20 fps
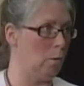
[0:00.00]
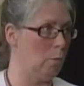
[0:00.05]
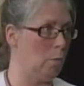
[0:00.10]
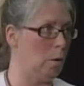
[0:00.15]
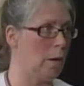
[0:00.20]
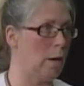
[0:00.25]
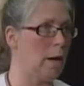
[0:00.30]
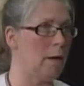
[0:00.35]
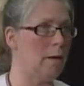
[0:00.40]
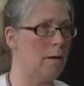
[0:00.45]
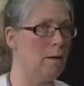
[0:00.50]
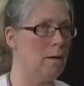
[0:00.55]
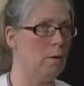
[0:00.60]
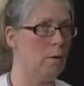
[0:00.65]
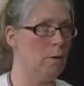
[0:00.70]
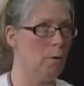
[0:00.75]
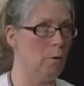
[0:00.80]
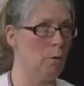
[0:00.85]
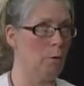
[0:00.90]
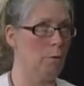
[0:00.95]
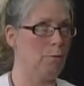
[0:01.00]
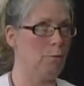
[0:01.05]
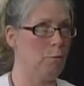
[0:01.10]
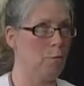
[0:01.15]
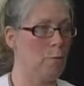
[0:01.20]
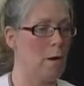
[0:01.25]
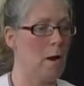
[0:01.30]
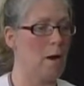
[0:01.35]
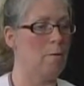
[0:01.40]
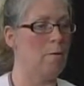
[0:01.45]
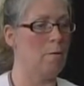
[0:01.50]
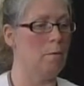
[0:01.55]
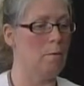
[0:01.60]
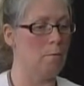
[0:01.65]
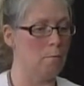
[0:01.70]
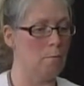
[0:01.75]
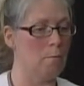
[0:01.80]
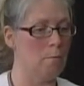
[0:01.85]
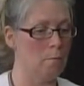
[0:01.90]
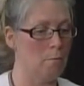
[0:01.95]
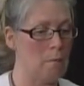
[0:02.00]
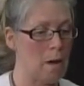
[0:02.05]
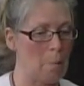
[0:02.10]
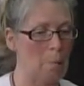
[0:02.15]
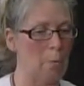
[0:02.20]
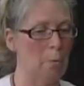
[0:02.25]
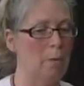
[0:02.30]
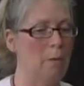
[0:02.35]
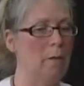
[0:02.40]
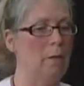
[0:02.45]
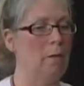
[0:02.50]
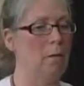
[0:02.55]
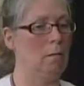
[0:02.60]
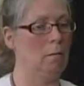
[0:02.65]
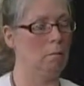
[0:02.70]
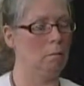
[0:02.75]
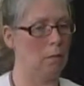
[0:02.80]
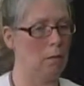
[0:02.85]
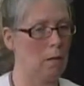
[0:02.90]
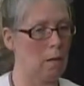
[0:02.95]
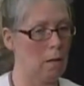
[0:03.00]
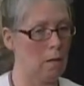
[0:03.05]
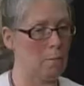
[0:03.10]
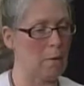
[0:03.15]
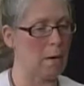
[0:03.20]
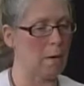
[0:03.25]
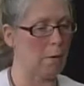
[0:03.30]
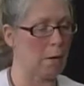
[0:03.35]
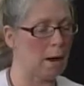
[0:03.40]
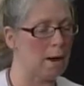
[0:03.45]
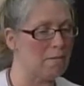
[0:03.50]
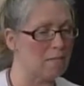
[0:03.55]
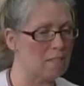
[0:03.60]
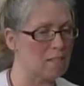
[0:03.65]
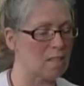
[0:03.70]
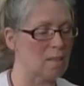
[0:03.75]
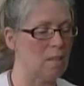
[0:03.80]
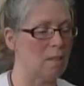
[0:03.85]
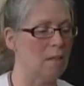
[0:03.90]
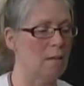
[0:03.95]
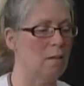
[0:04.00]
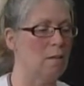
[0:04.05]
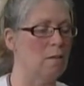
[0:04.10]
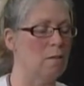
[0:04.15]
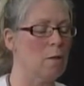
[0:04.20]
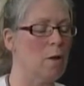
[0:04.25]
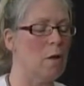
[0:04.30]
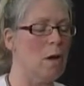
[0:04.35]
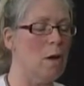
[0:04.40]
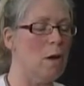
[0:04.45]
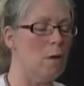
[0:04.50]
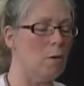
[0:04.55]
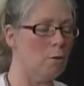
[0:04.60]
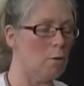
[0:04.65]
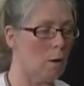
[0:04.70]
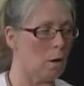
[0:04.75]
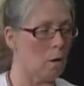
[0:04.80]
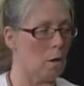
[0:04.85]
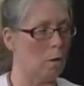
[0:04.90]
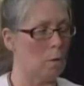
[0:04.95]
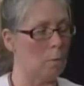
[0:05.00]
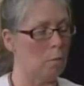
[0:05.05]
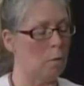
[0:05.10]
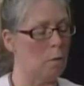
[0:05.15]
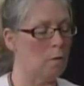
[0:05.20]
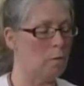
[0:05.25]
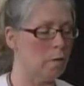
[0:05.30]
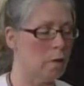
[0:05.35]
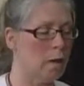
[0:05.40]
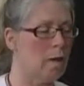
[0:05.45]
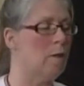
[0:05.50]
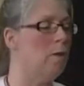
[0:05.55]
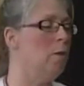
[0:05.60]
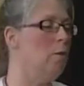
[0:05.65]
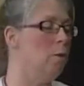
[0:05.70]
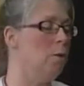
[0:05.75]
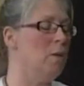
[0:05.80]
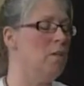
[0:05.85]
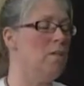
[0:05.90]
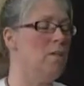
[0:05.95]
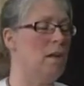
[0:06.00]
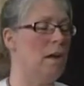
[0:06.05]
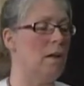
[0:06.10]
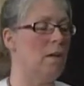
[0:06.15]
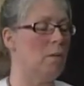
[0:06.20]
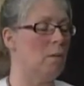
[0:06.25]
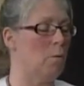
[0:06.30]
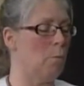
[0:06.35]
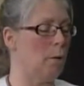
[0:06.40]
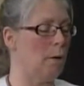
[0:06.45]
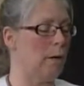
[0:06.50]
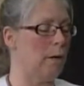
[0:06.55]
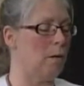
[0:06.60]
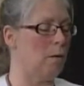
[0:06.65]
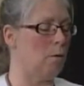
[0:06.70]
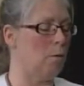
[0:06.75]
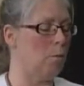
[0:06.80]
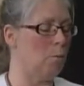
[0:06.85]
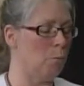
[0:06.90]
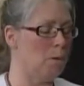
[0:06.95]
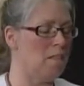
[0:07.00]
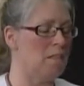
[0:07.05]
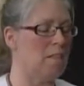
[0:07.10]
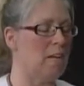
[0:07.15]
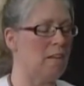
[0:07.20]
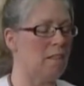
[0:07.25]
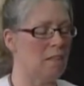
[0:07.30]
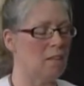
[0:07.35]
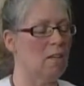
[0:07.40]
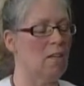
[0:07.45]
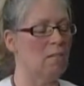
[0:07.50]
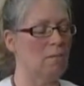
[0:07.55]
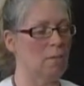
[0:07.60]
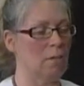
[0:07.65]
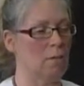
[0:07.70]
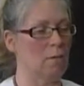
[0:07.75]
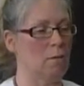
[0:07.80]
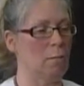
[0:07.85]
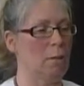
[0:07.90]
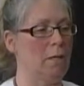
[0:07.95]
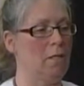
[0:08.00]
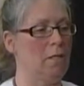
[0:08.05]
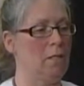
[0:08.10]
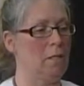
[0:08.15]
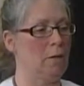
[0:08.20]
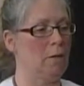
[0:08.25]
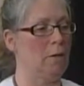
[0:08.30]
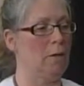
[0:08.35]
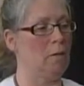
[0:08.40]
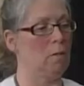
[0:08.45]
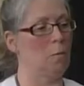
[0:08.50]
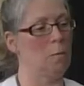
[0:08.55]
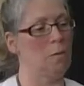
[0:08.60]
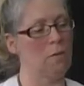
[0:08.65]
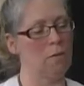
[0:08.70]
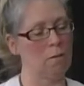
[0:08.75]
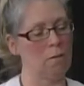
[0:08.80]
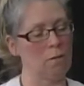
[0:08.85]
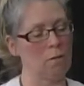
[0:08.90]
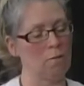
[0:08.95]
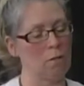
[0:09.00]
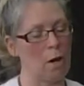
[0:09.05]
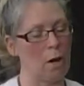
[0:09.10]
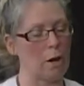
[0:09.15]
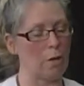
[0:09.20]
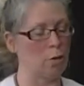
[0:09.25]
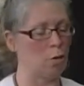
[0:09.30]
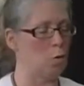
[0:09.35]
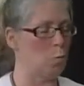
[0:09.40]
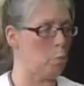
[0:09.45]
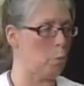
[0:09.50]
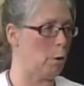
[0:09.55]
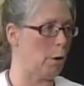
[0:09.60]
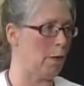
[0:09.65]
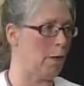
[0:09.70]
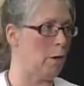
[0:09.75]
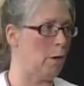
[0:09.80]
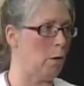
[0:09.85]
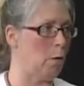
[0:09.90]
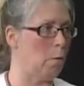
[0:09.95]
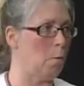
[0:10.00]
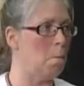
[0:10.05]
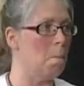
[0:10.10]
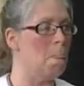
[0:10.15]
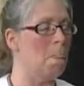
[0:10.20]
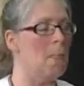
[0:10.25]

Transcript: What from my memory and how I've seen it is, and the reason I think of it this way, Terry, is because of DART 2.0.